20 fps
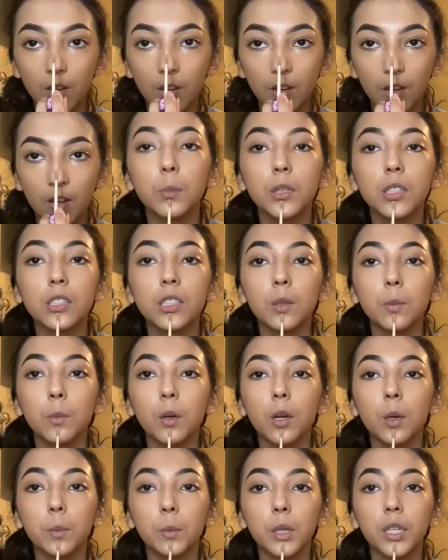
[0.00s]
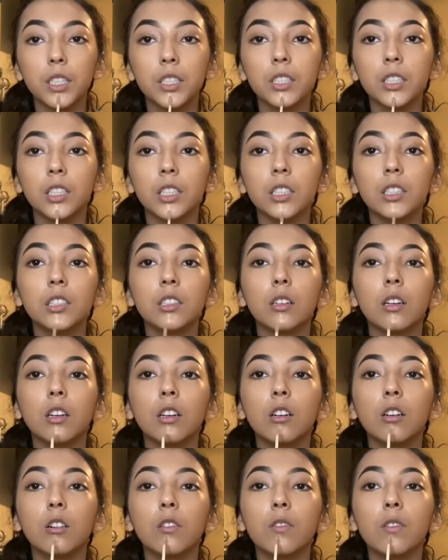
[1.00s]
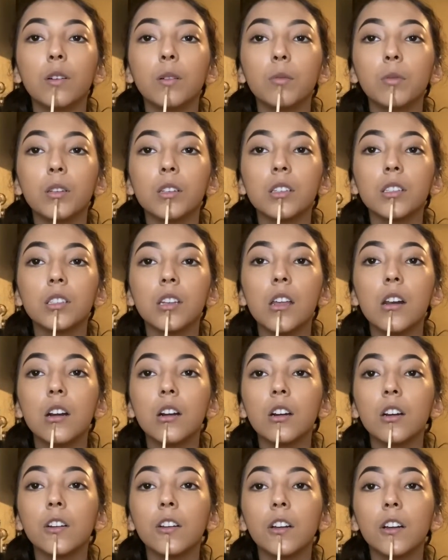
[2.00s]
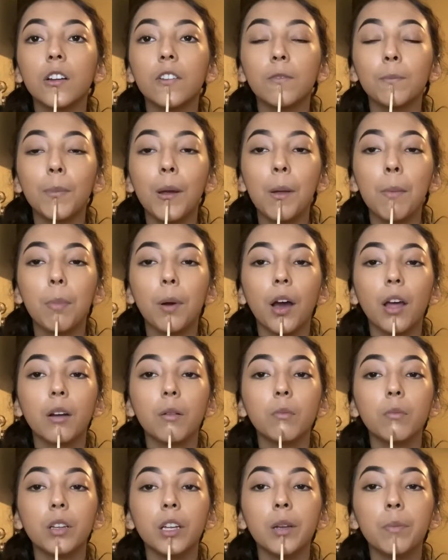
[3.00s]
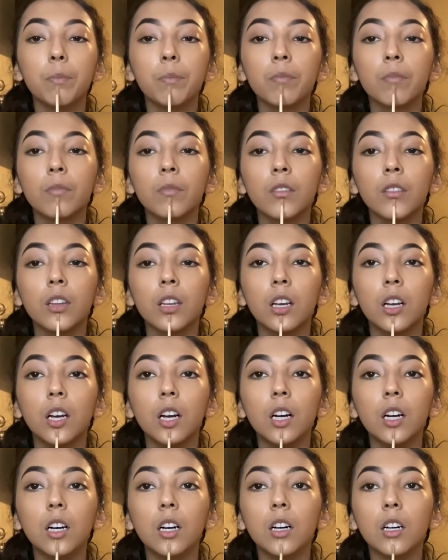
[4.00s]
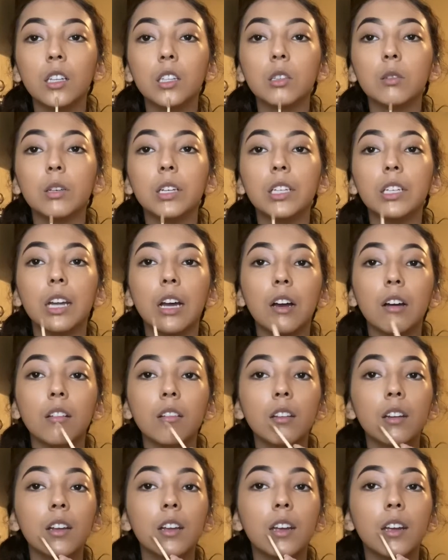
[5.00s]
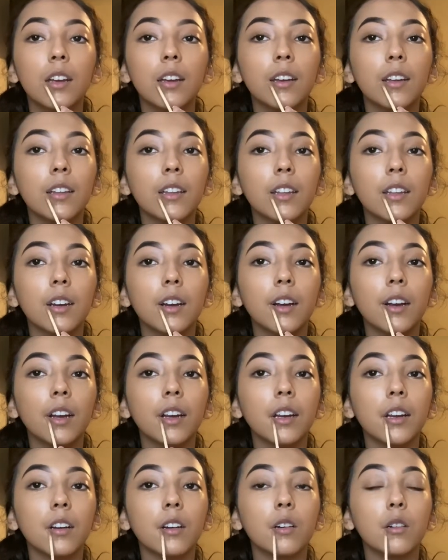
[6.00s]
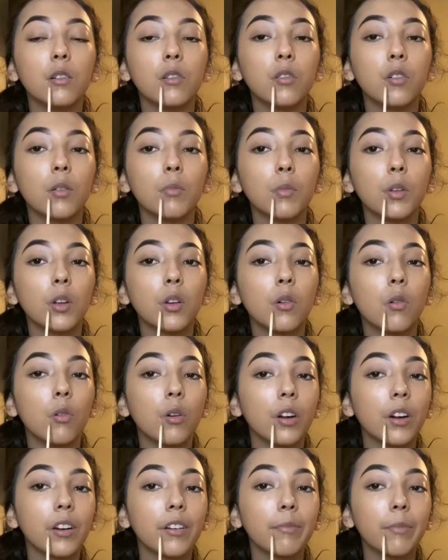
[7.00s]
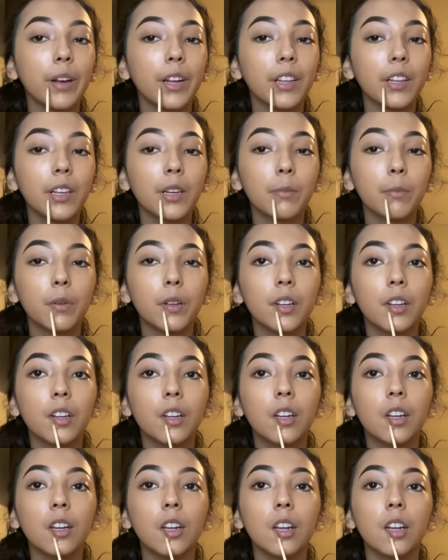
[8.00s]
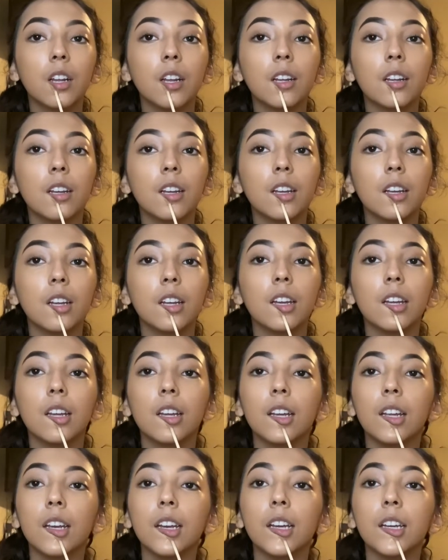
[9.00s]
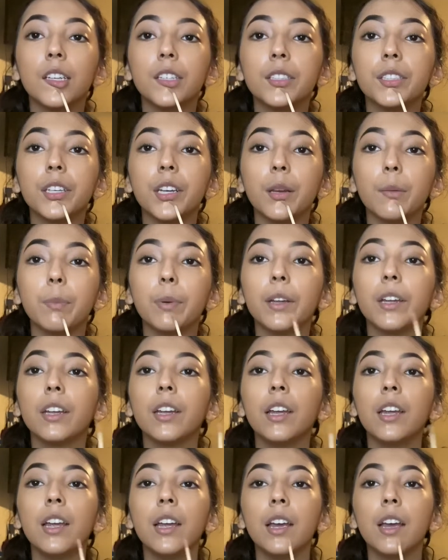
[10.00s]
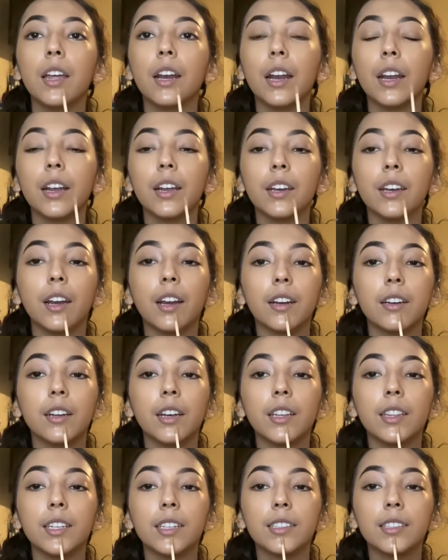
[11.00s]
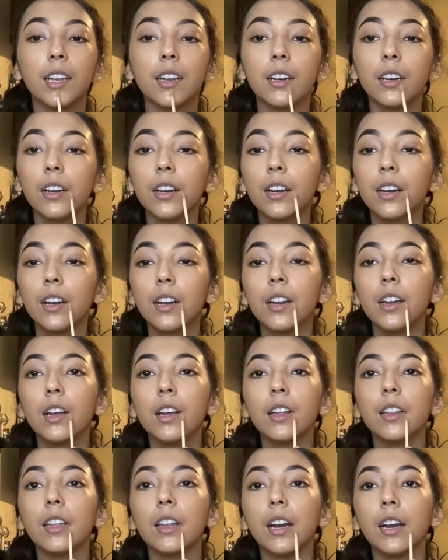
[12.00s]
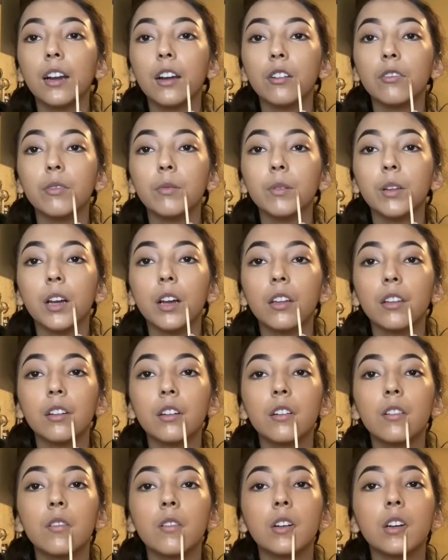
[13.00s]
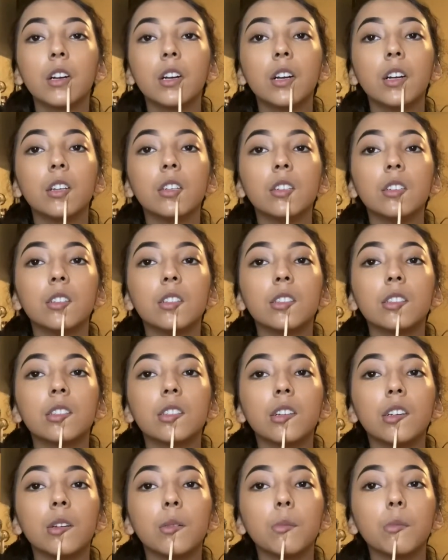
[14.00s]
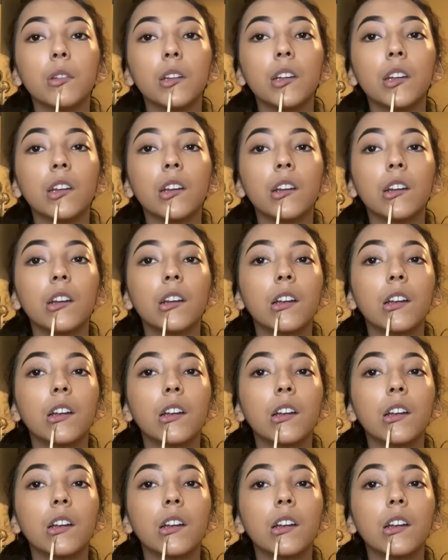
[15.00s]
I put some on my chin, so I go from the center of my bottom lip all the way down, and then I go from the corner of my lip and I shape it and I connect it at the center. Then I go from the other corner and do the same thing.